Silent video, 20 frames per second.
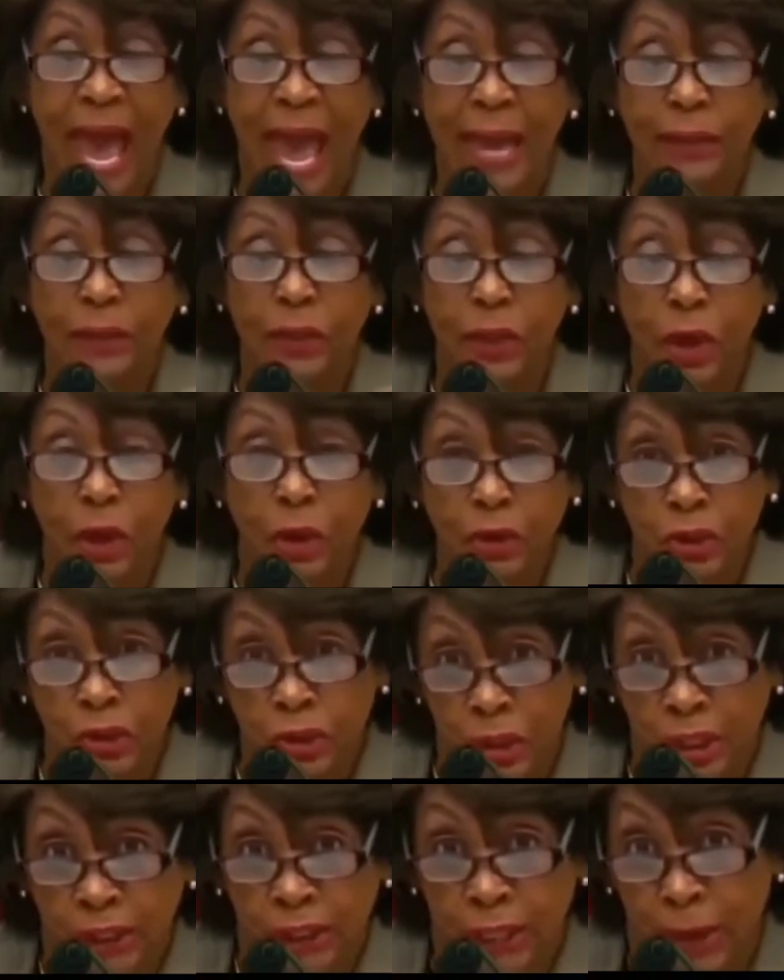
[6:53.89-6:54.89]
and you
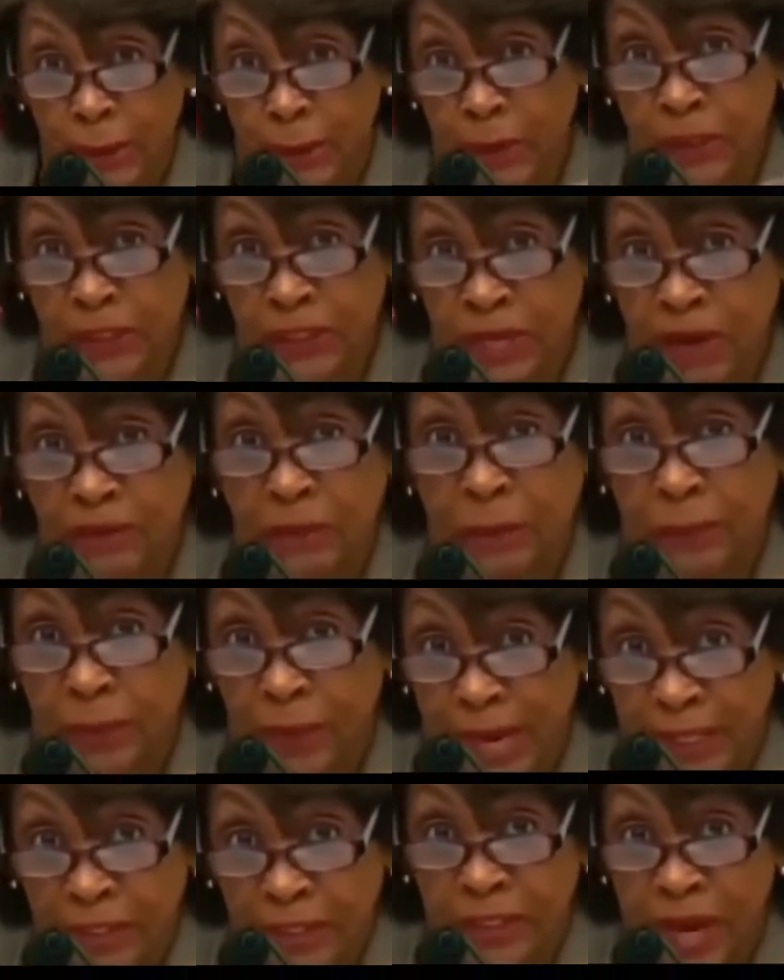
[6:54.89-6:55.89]
should keep yourself
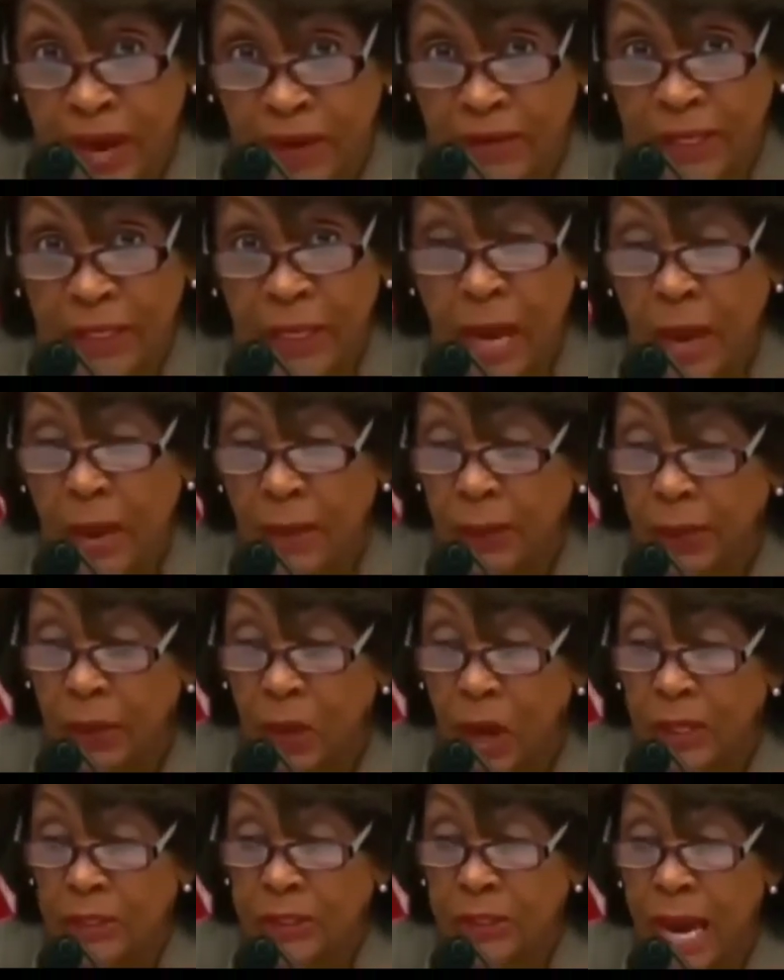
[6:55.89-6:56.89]
appraised of it
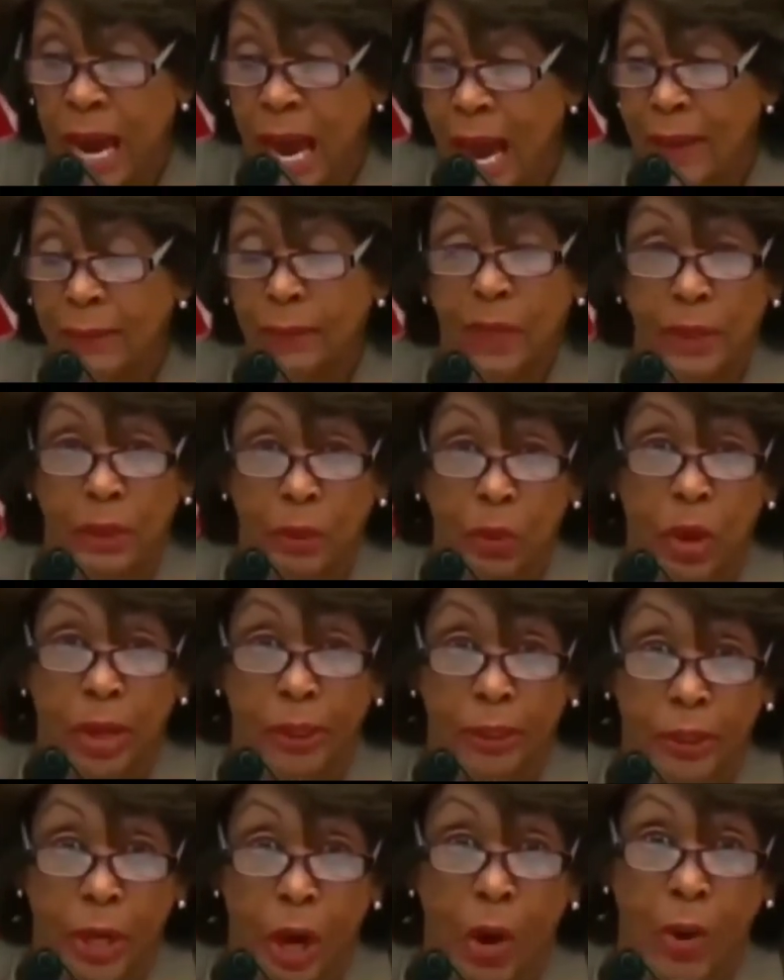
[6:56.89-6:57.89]
because I'm going to
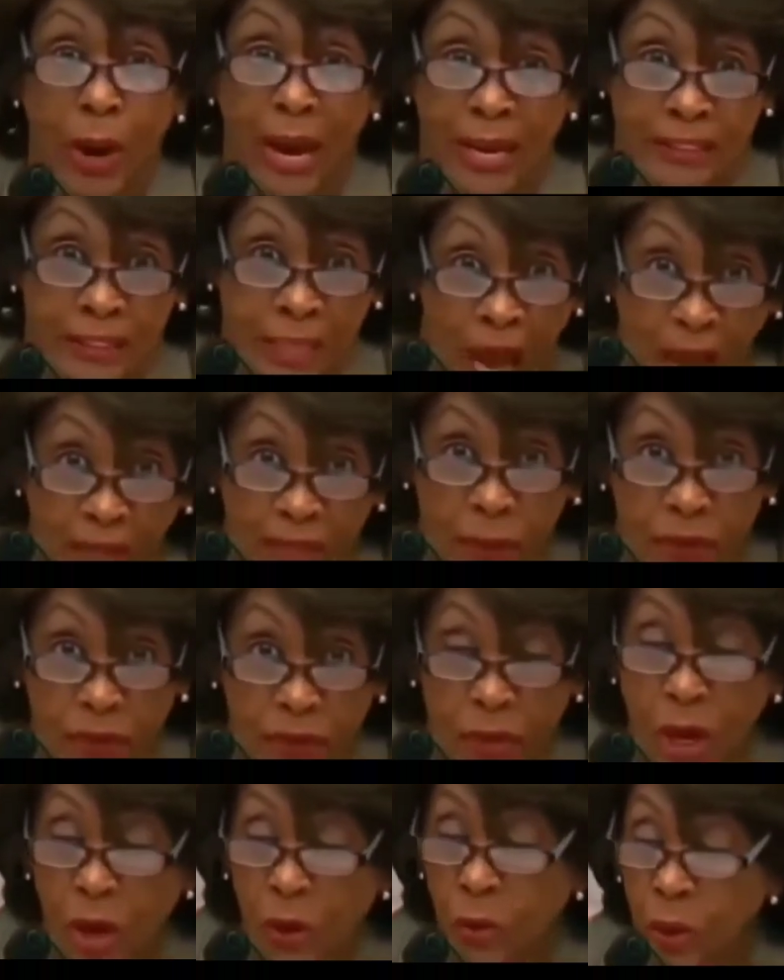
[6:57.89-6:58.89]
want to know, as
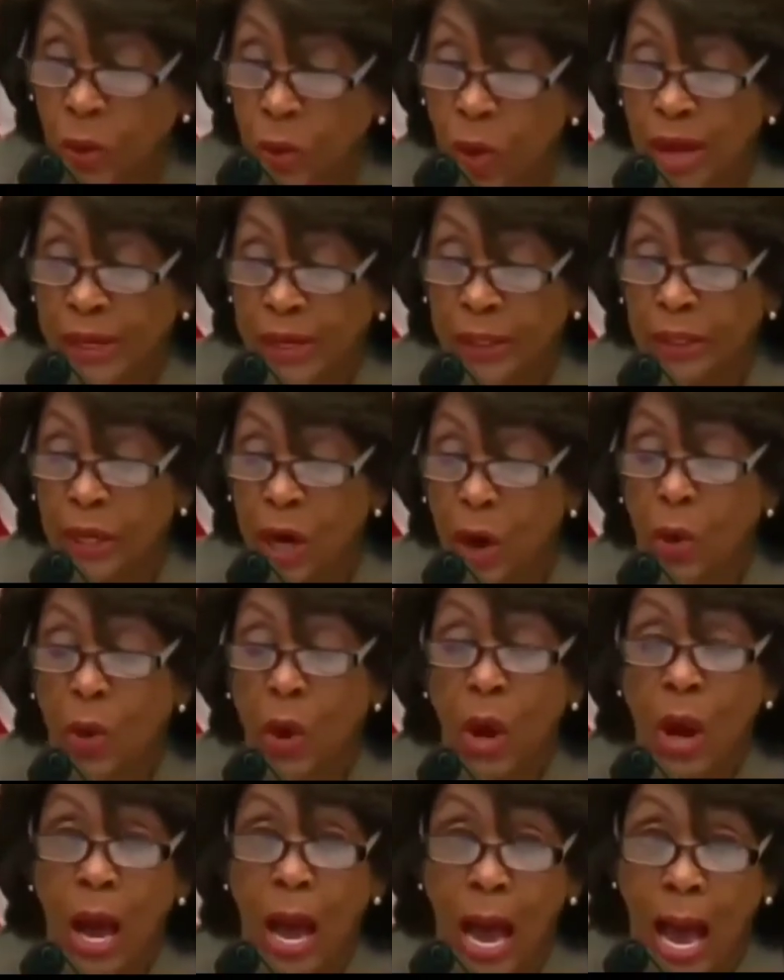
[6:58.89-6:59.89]
others will want to know,